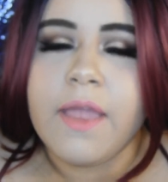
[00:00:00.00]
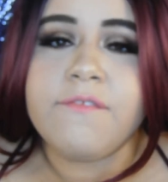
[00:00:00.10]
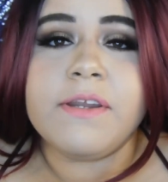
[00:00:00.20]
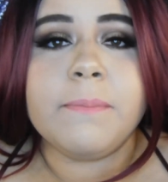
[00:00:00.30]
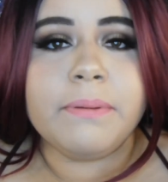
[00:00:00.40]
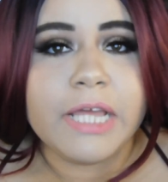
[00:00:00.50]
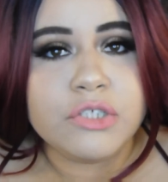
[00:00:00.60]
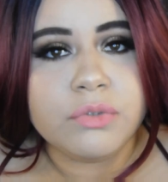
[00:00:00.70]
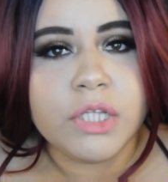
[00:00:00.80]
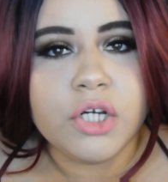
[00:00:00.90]
if it
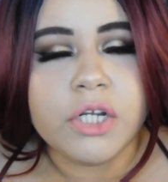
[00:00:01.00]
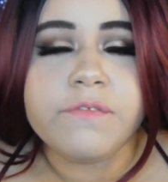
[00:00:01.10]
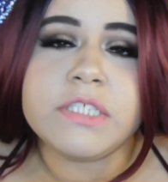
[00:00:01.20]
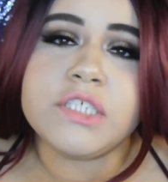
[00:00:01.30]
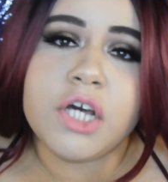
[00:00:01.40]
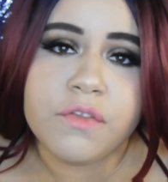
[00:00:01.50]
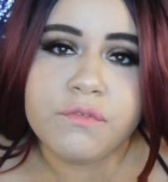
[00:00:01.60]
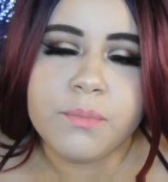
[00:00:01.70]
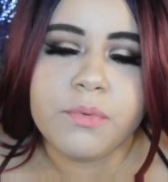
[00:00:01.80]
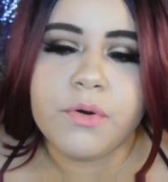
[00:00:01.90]
applies really good, if it's
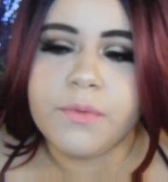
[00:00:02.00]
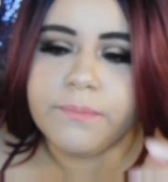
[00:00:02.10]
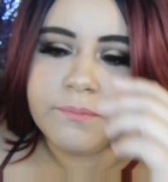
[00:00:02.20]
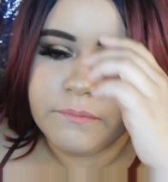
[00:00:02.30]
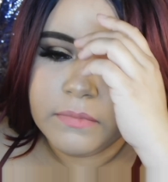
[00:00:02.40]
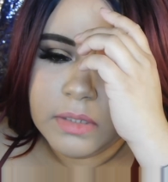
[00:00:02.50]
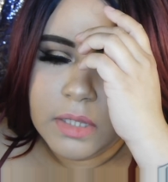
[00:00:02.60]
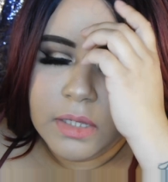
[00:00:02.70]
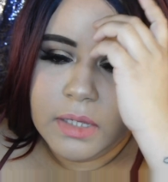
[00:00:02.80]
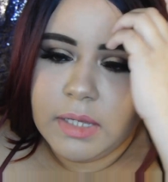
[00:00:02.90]
comfortable,
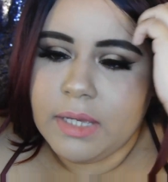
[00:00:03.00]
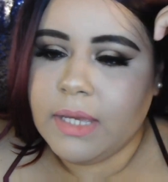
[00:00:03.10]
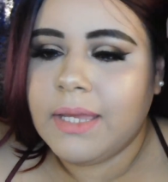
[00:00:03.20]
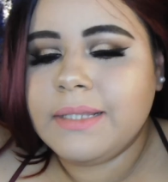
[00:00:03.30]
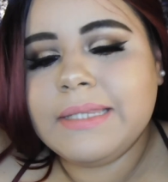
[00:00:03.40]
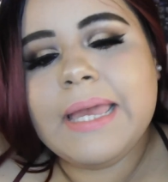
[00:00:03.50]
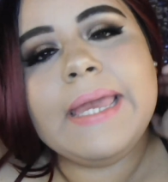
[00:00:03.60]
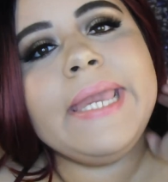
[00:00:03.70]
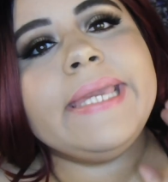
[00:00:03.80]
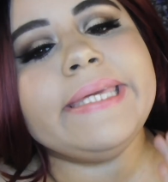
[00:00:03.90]
and
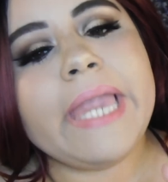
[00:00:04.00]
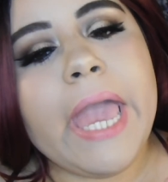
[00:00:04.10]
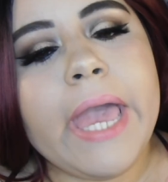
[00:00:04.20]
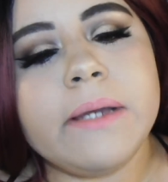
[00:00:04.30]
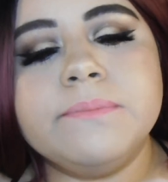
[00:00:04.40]
yeah.